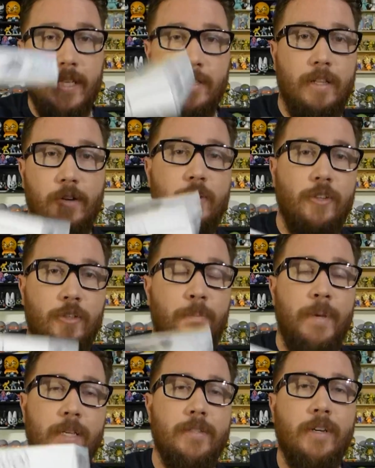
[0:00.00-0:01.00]
It's literally just a
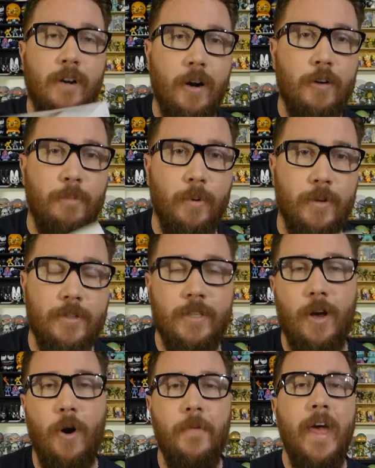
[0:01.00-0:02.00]
piece of cardboard.
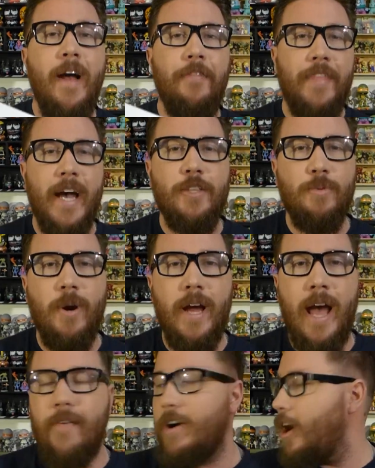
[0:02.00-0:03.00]
So that's where
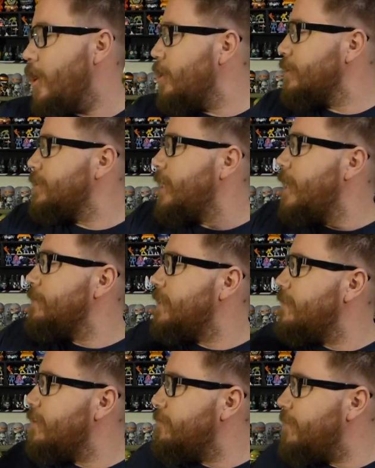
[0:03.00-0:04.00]
I have a hard time
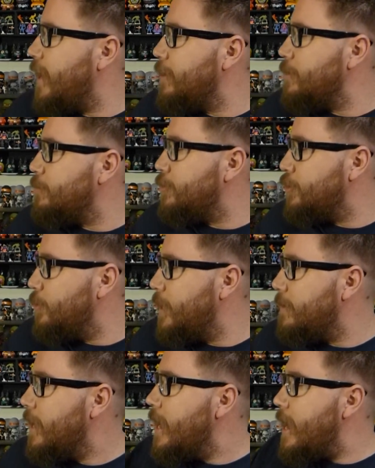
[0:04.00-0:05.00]
giving value to it.